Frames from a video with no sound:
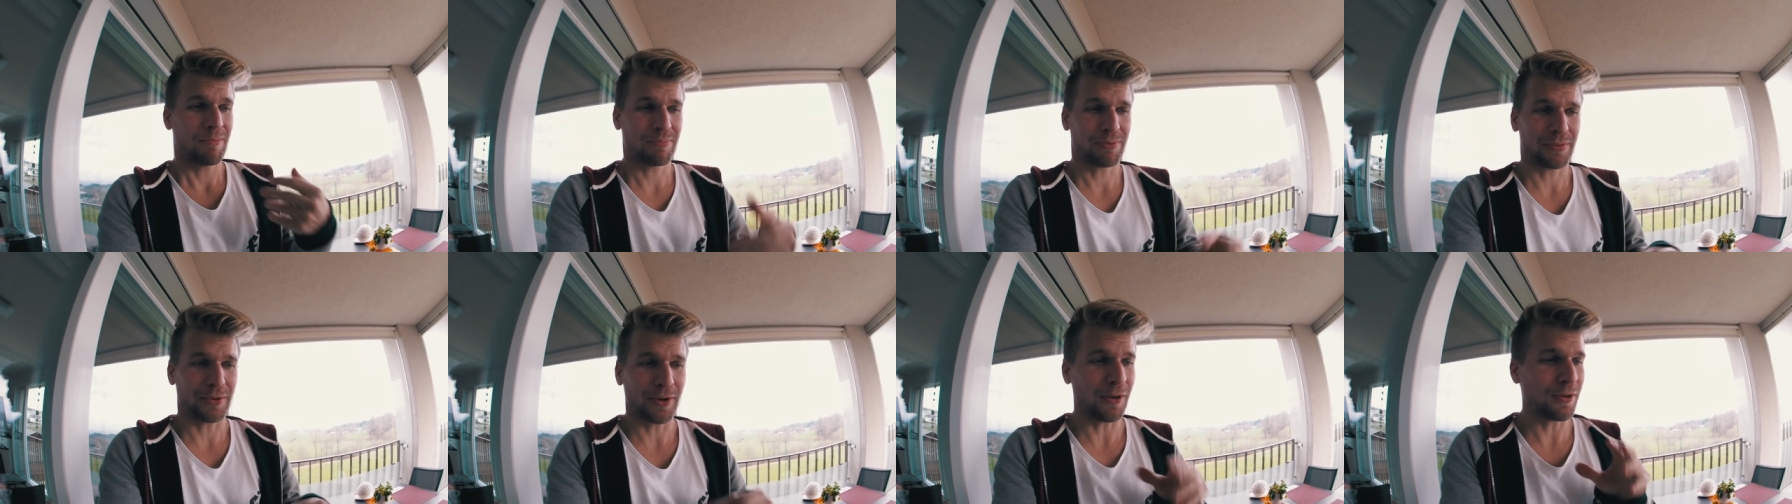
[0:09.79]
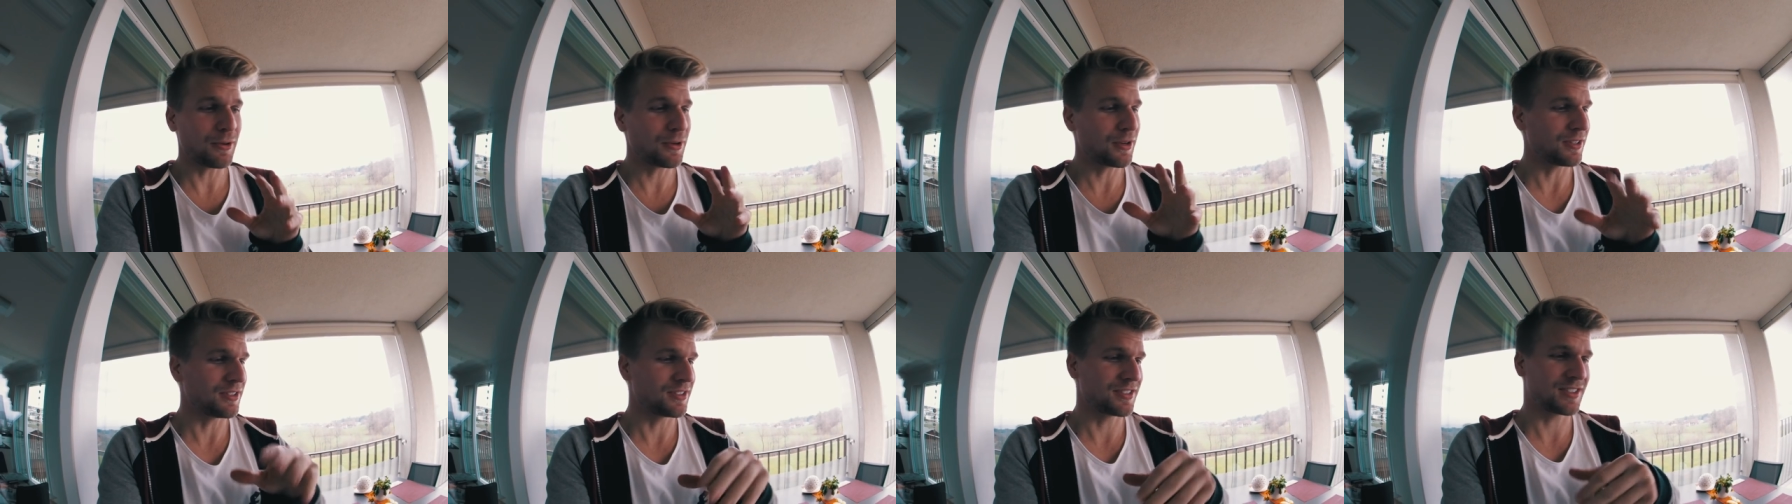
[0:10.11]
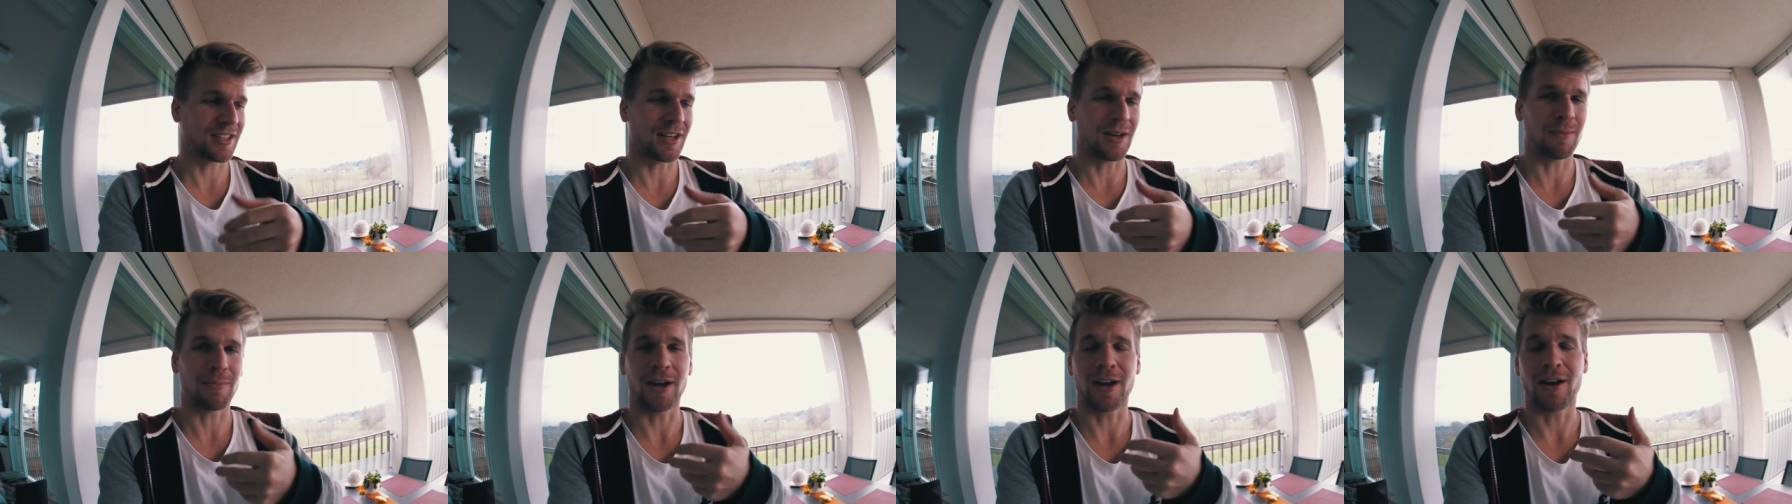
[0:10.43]
broken
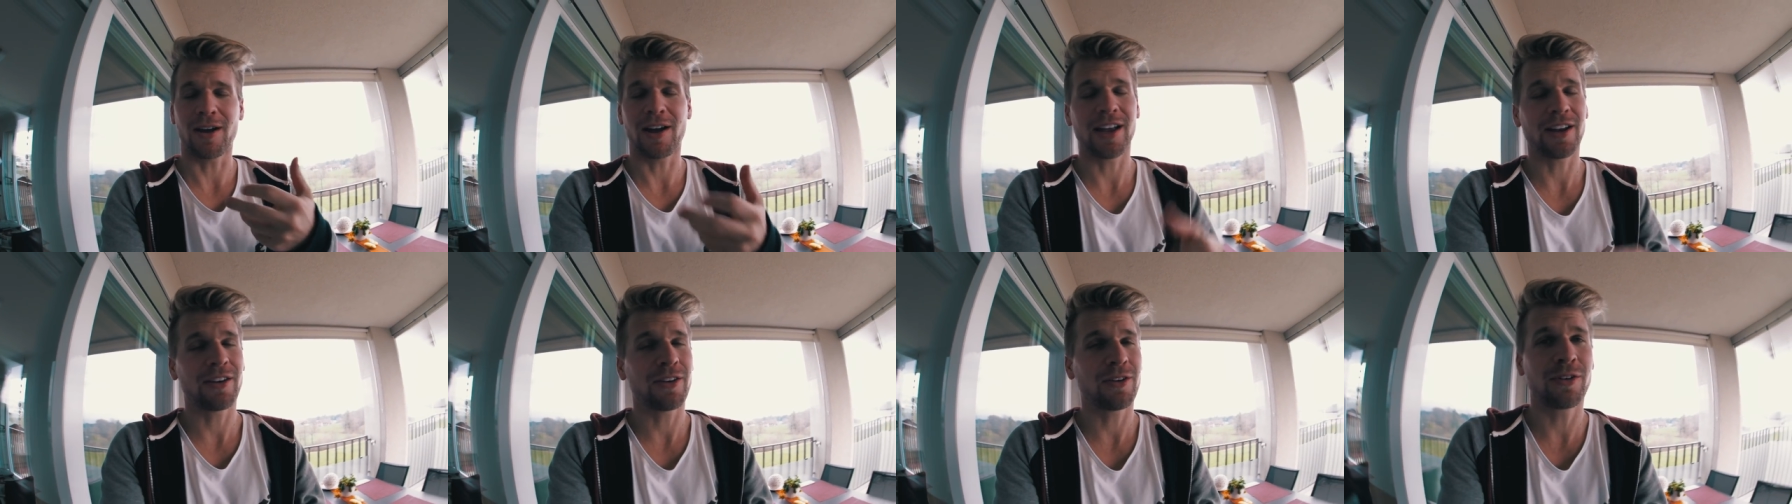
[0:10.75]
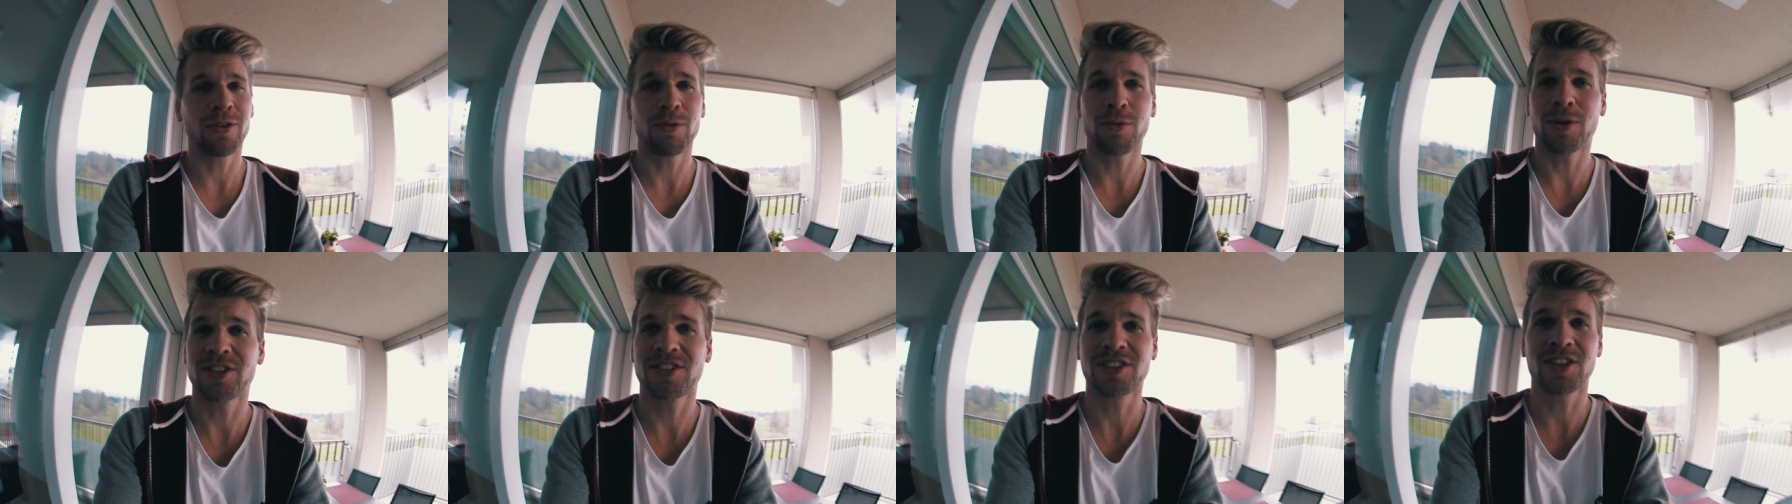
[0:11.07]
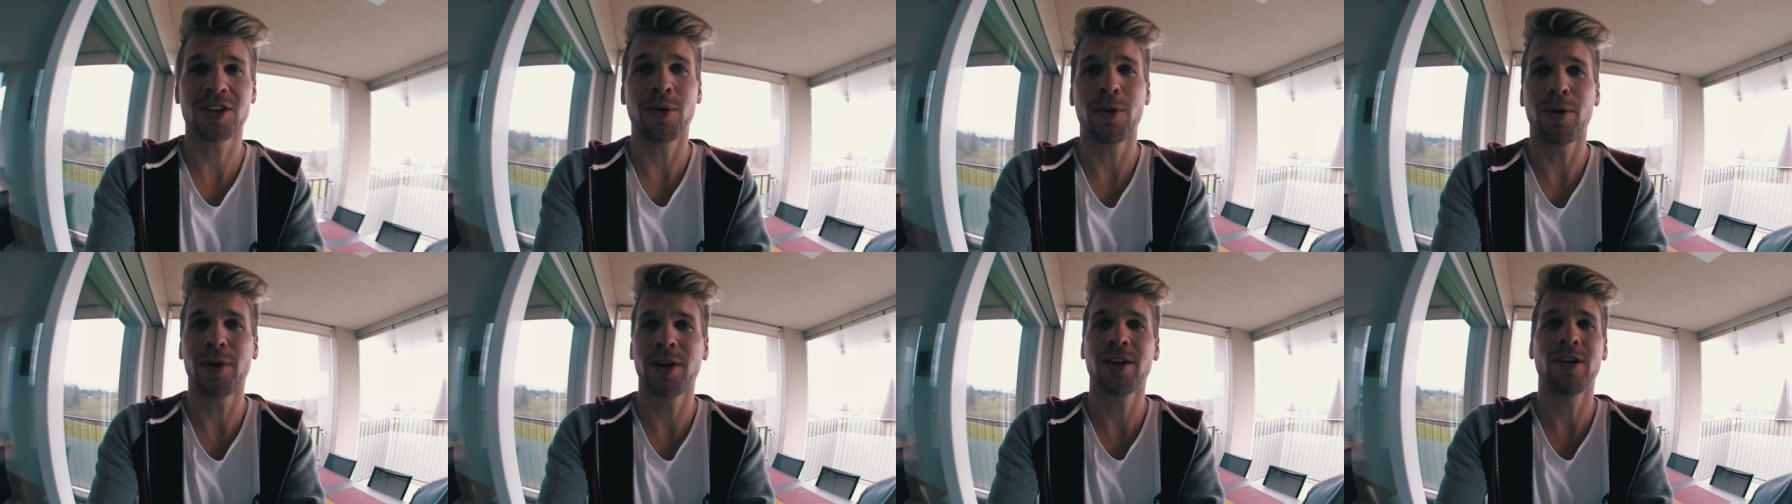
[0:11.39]
somehow. I don't know what's
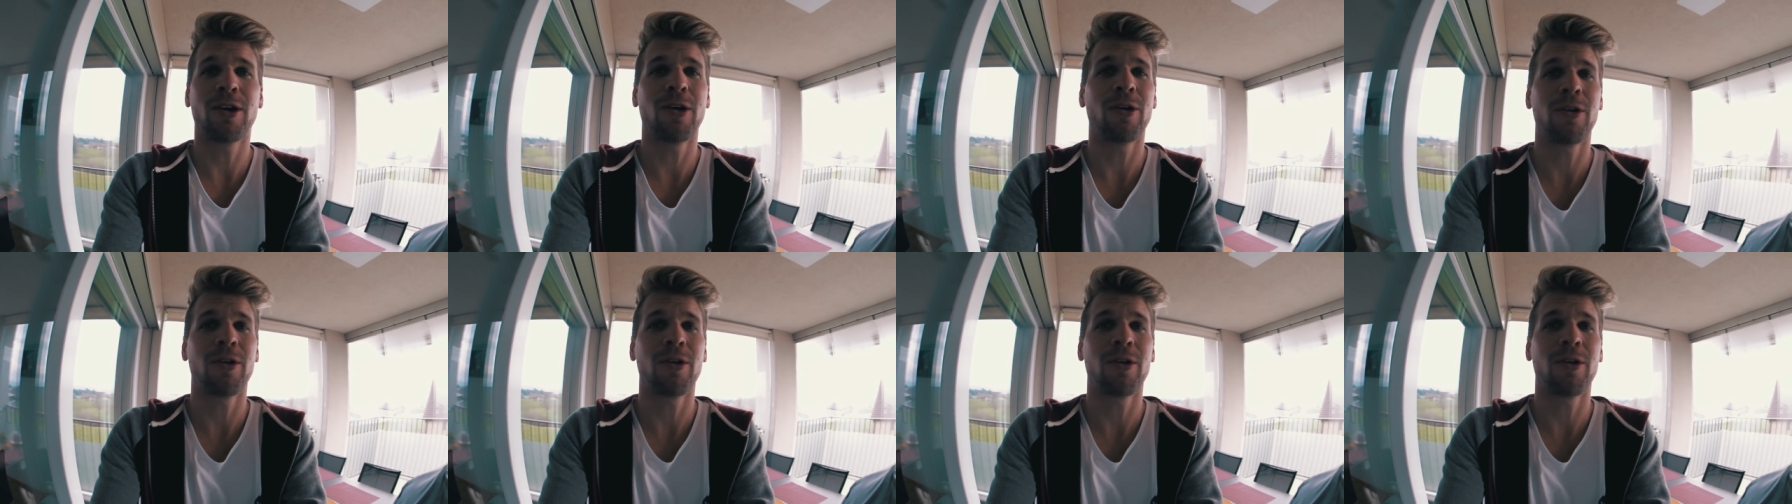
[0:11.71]
going